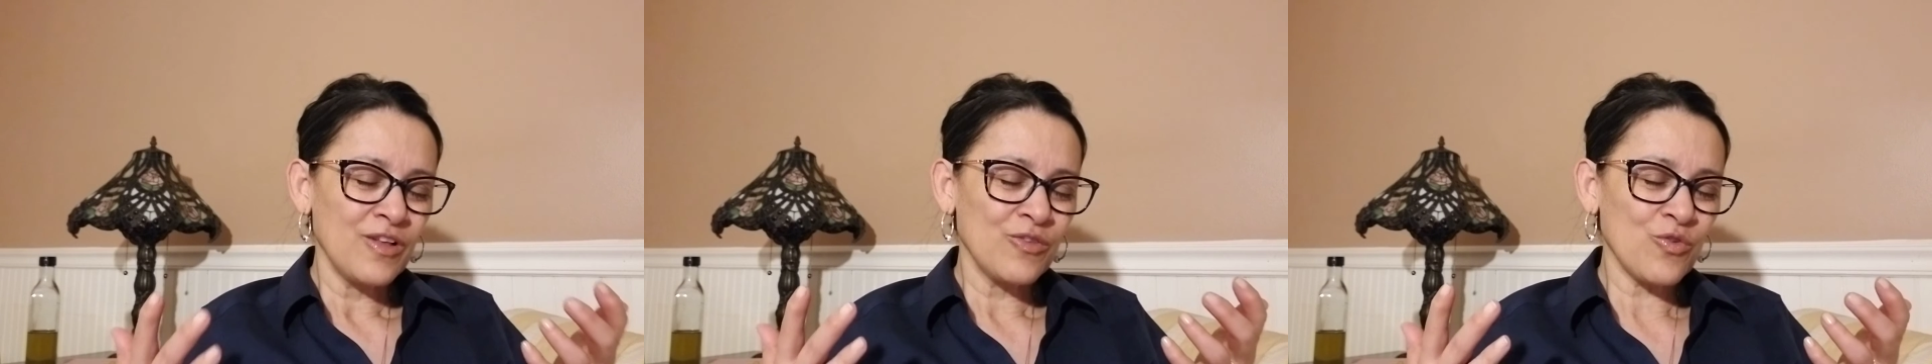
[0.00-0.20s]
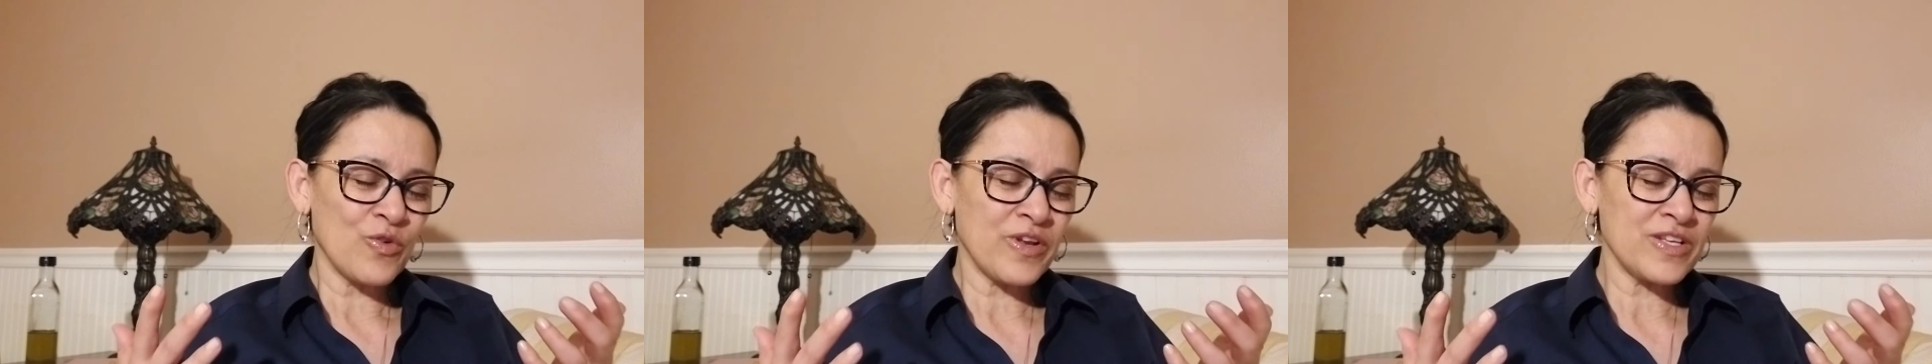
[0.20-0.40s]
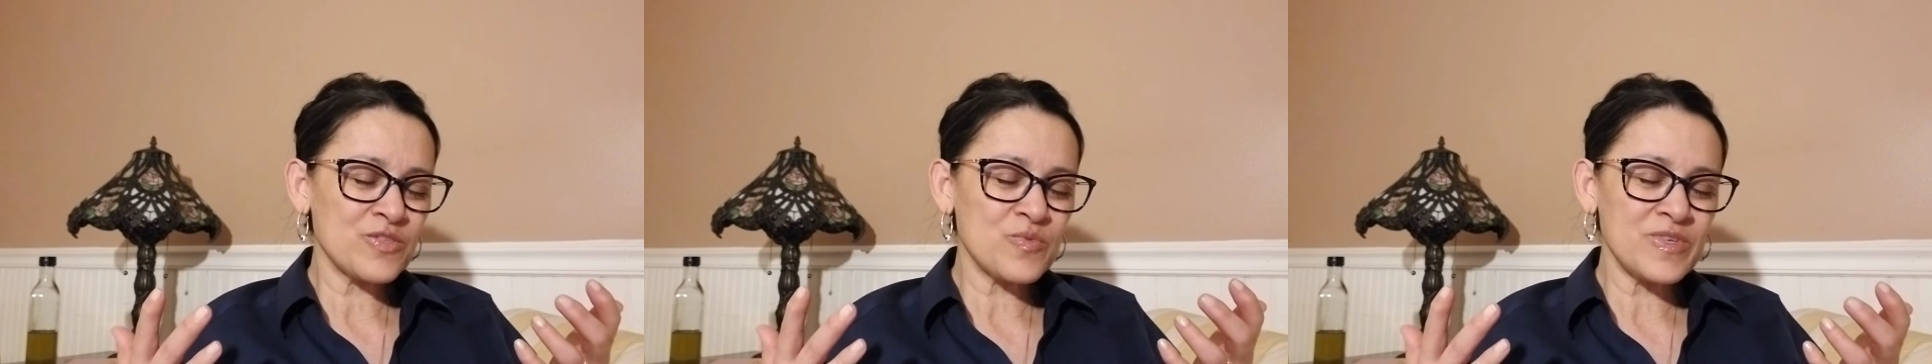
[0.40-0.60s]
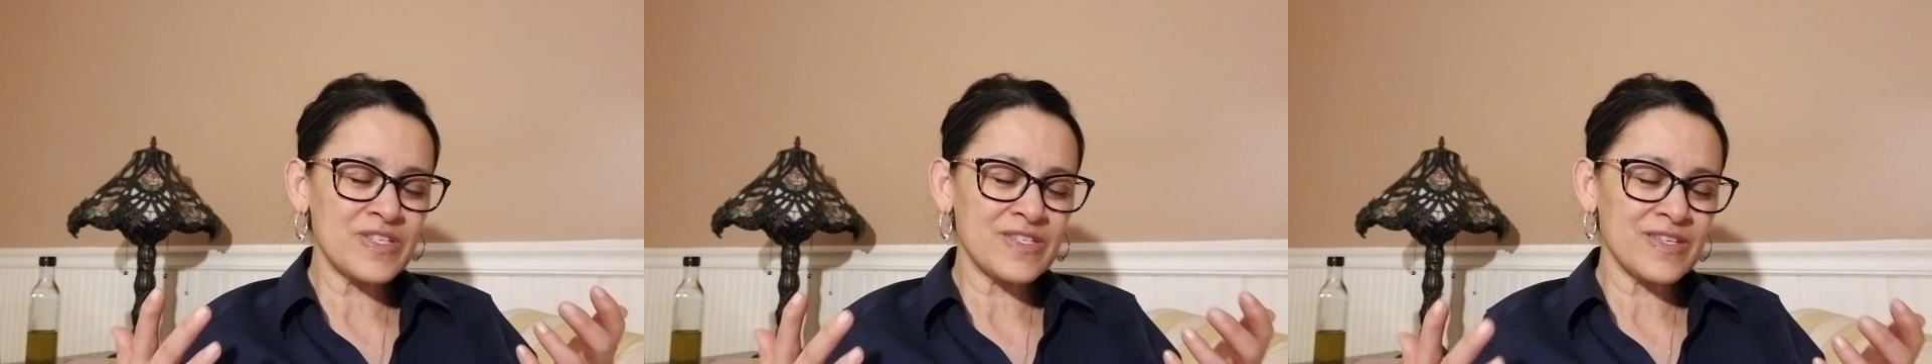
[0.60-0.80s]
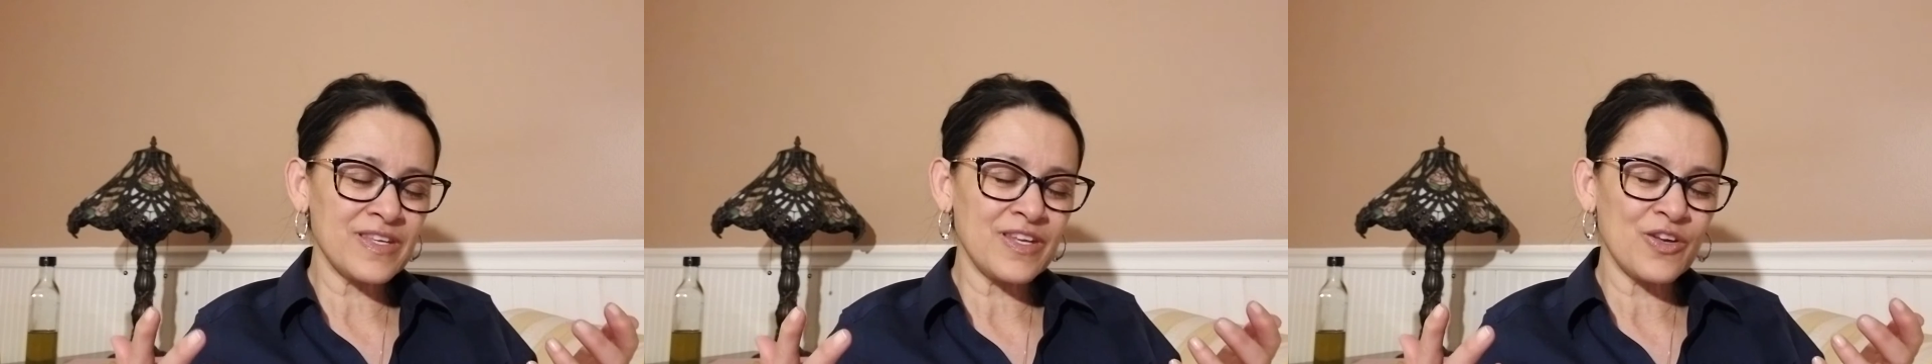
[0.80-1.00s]
Lord, as we
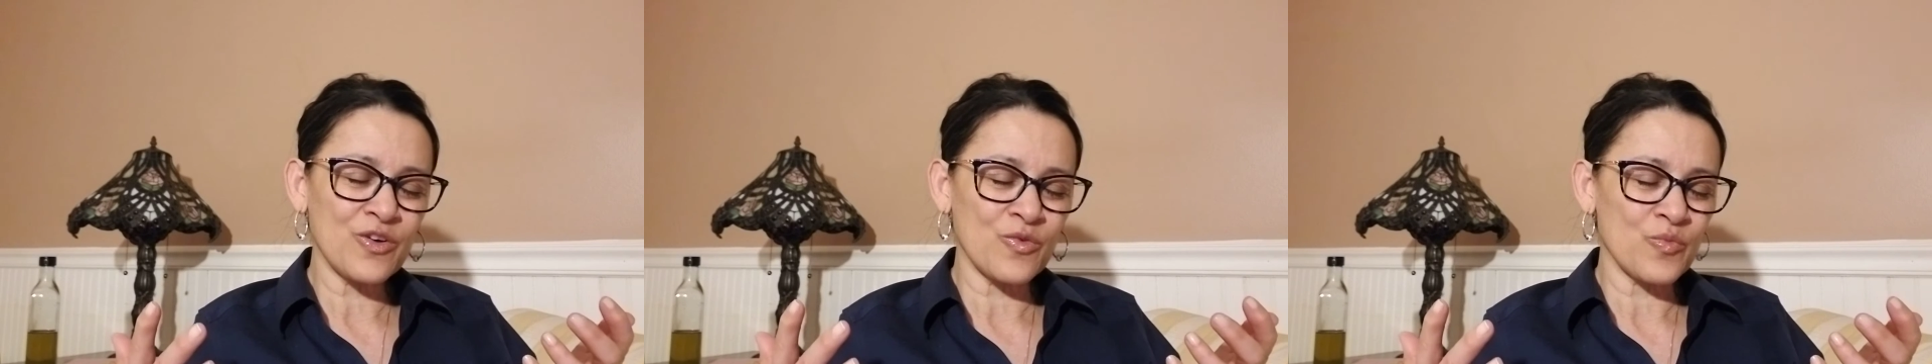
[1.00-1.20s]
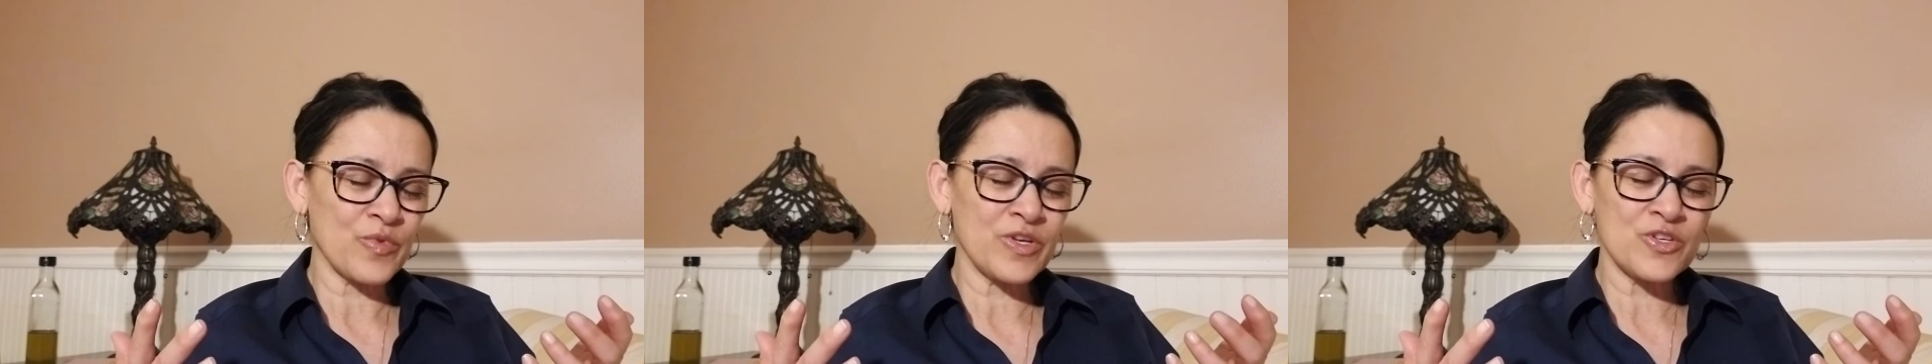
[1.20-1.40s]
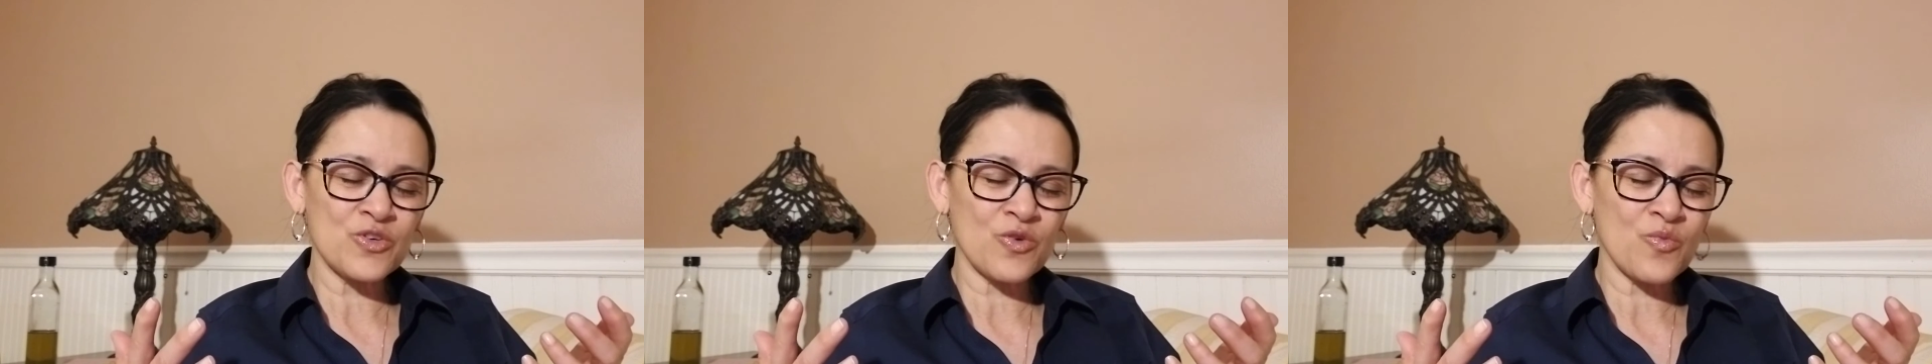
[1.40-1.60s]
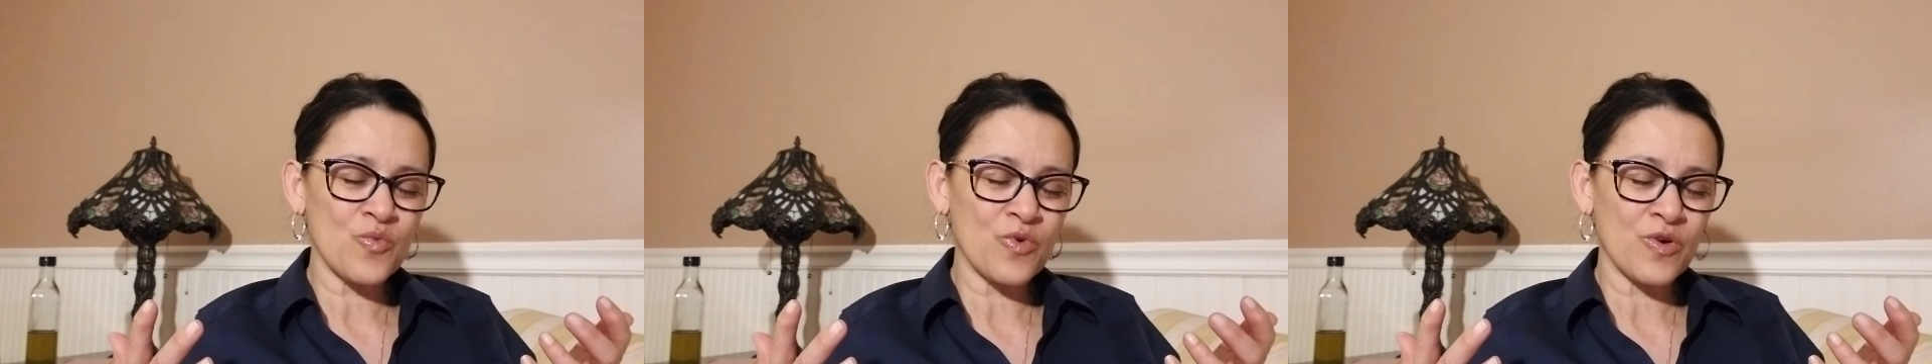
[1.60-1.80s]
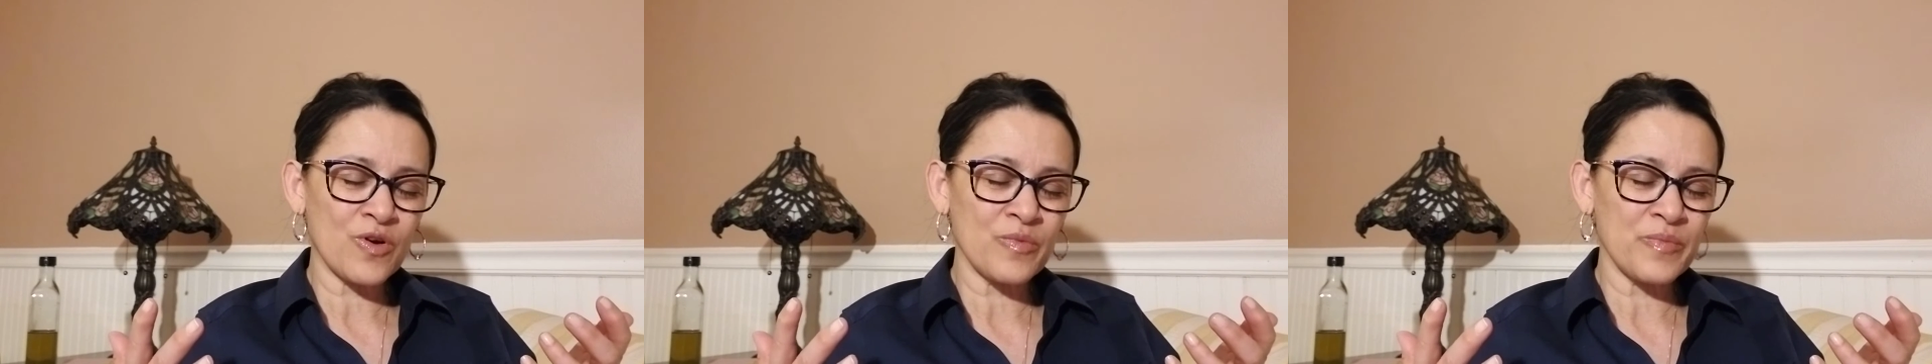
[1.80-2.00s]
sit here and read your
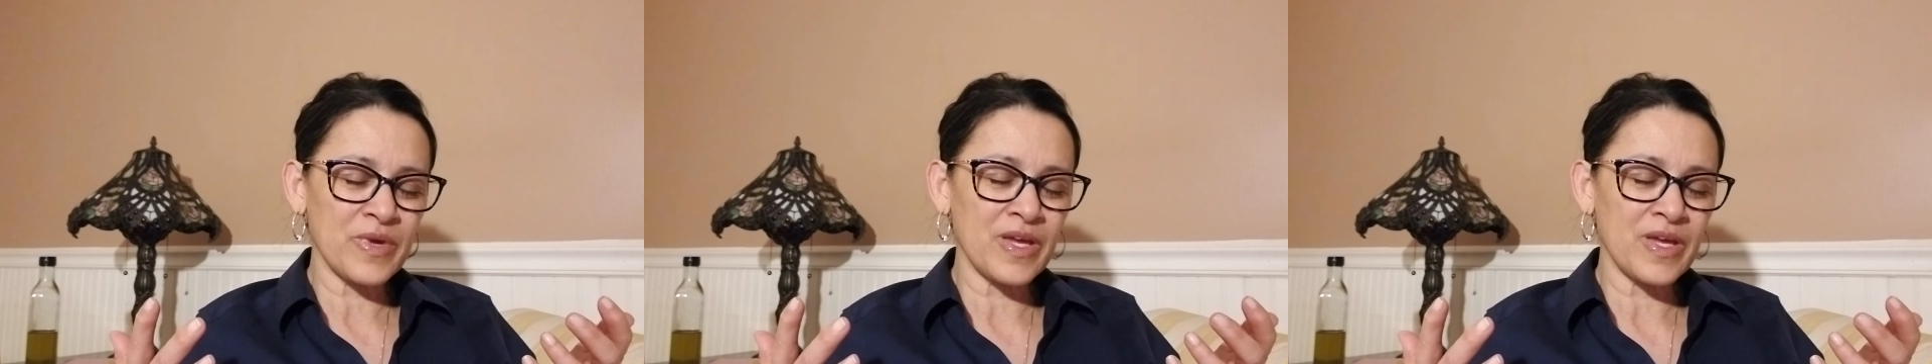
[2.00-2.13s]
word,